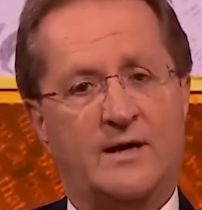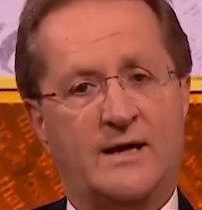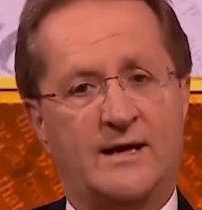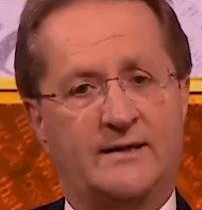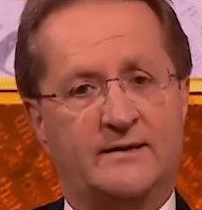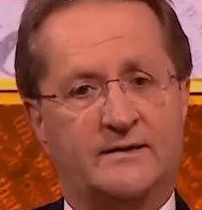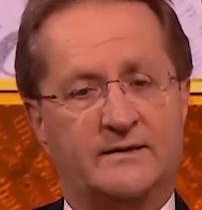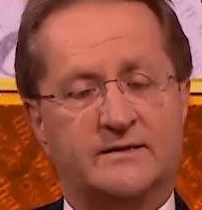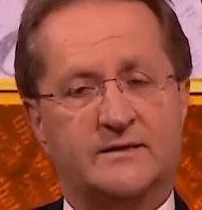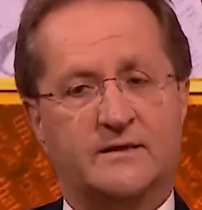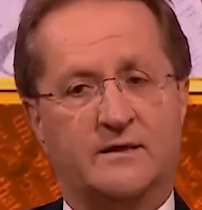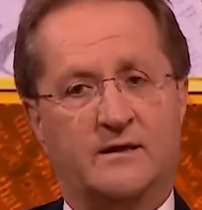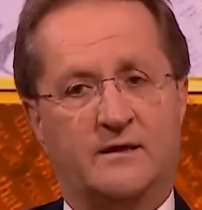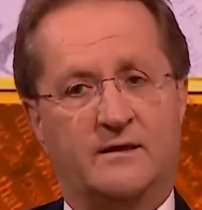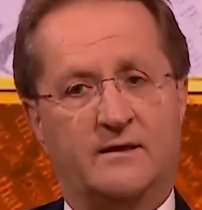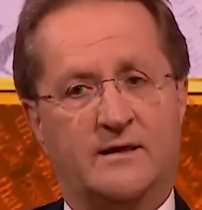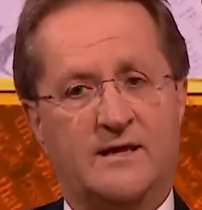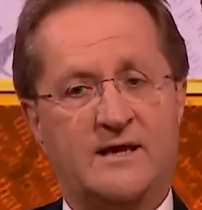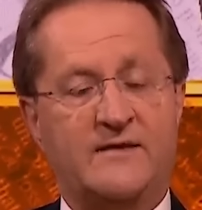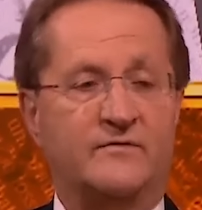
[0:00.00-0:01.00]
And
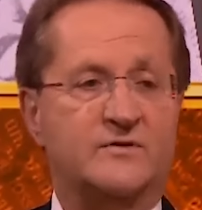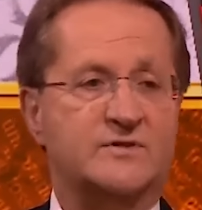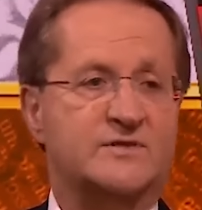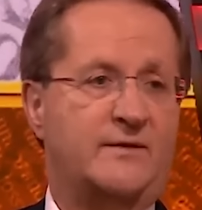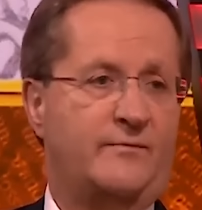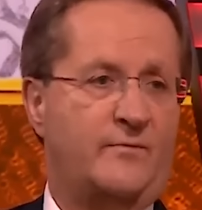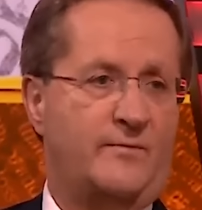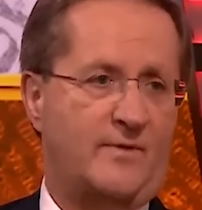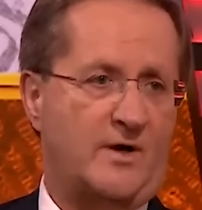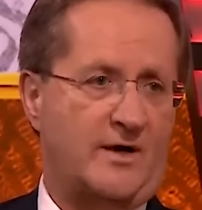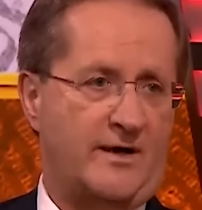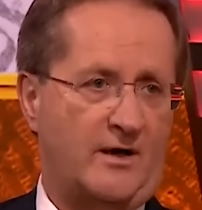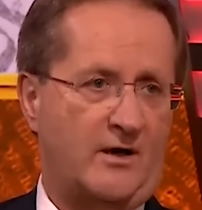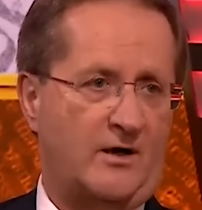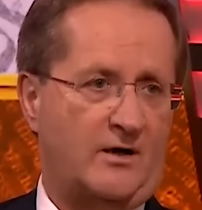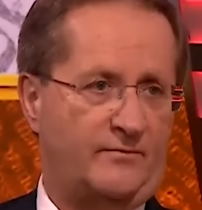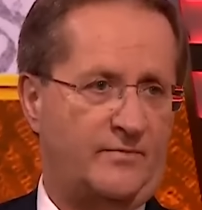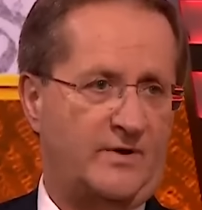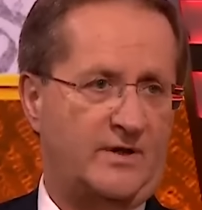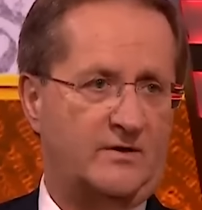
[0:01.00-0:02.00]
even some of my
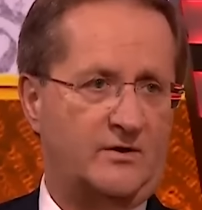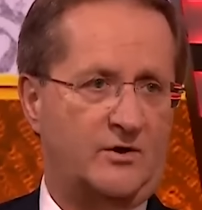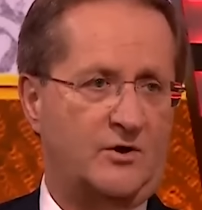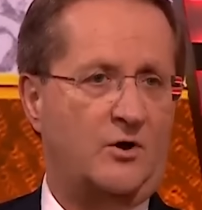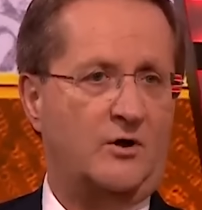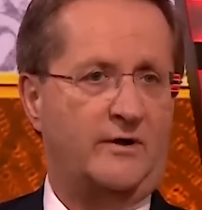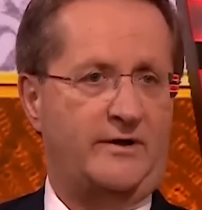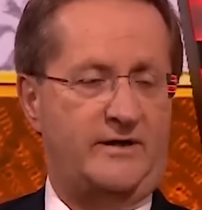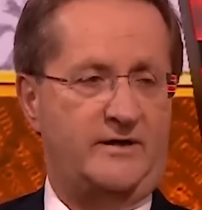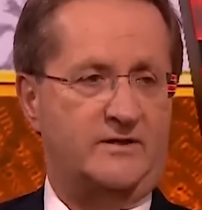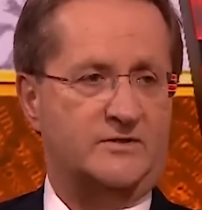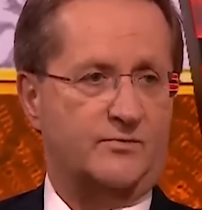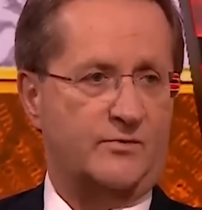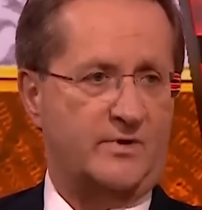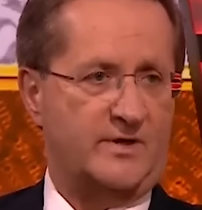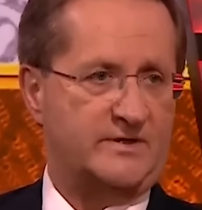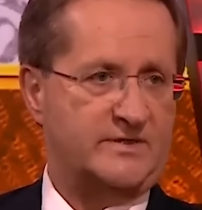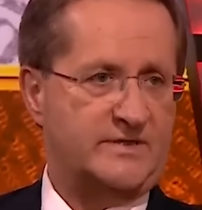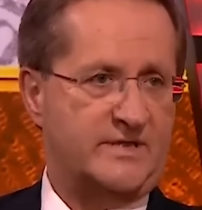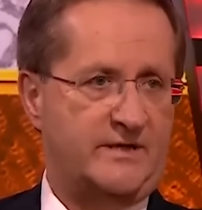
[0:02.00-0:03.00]
hard-bitten colleagues were
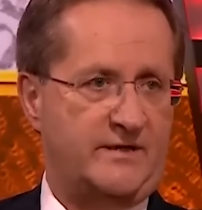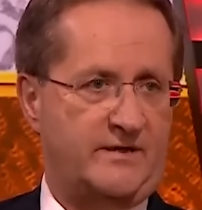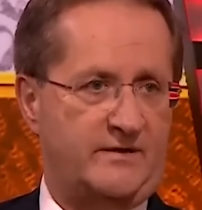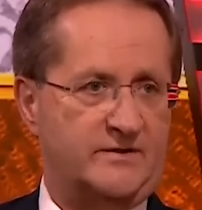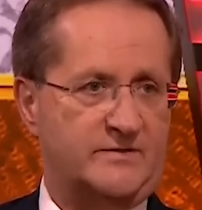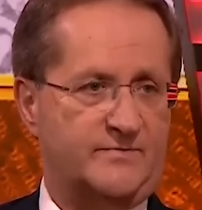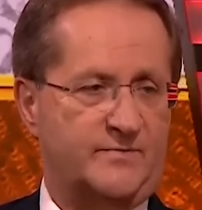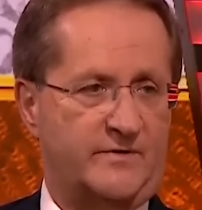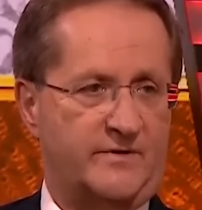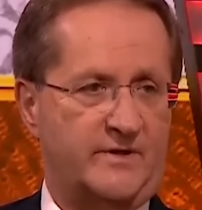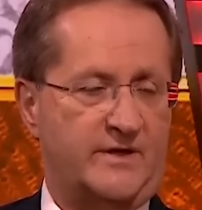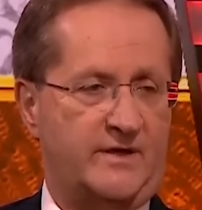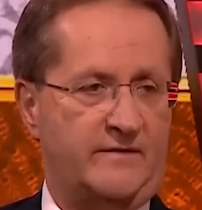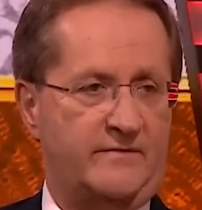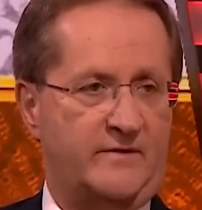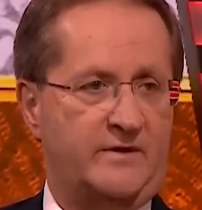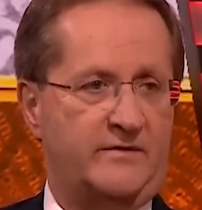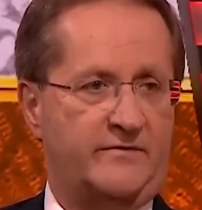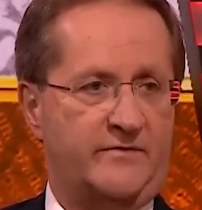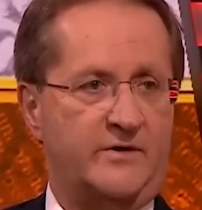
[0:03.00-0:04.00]
in tears, but
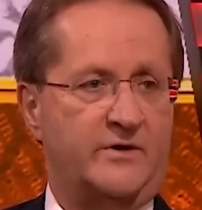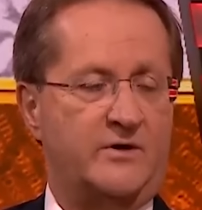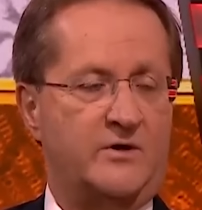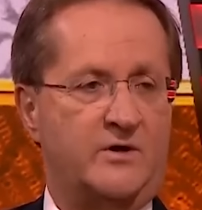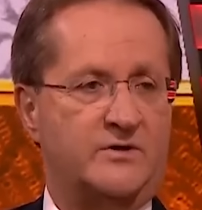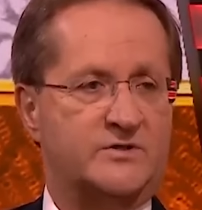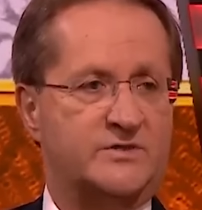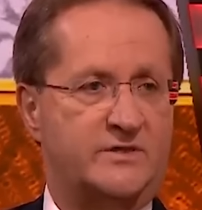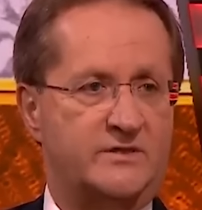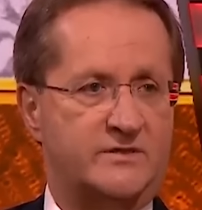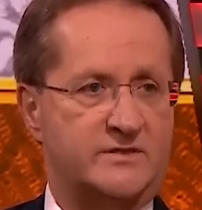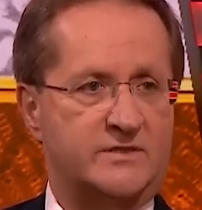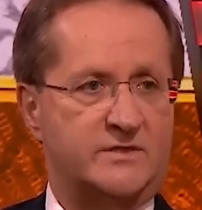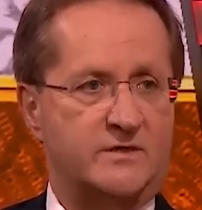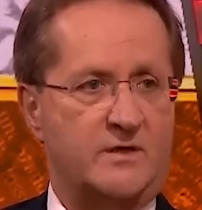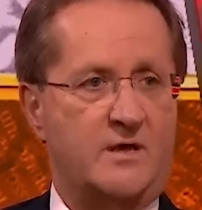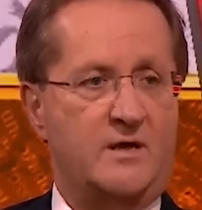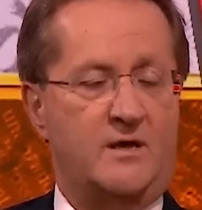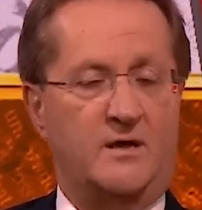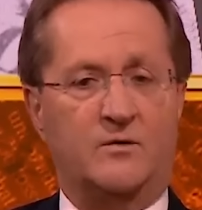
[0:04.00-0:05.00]
the nurses
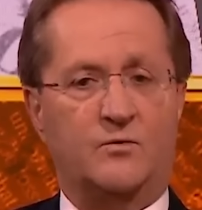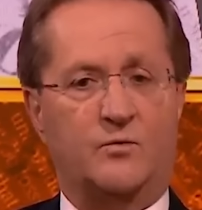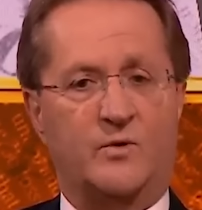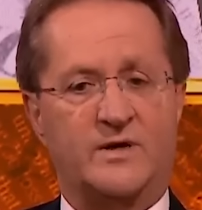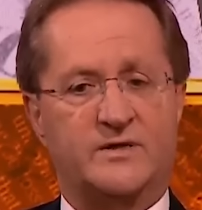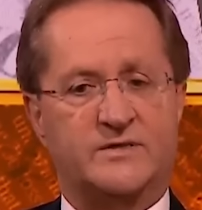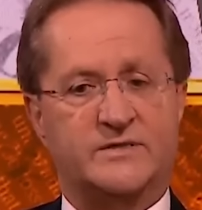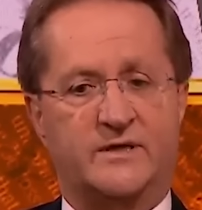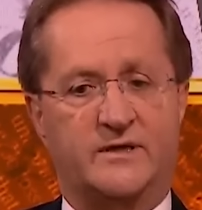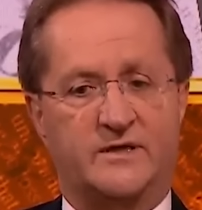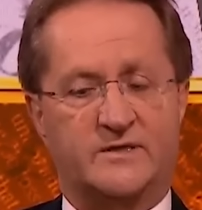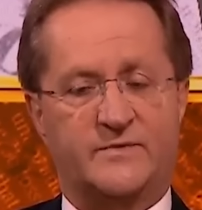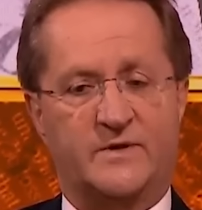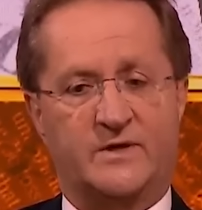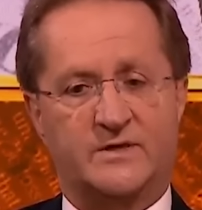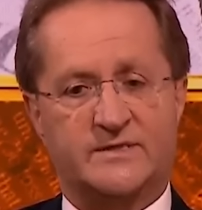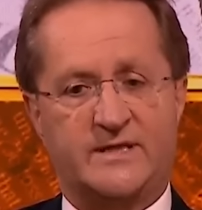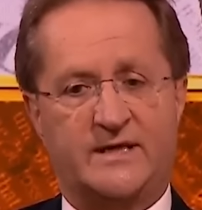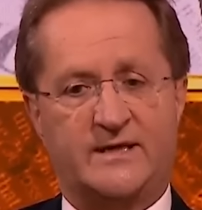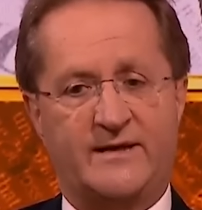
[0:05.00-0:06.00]
were in tears
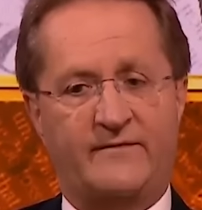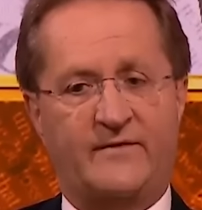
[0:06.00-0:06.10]
because they'd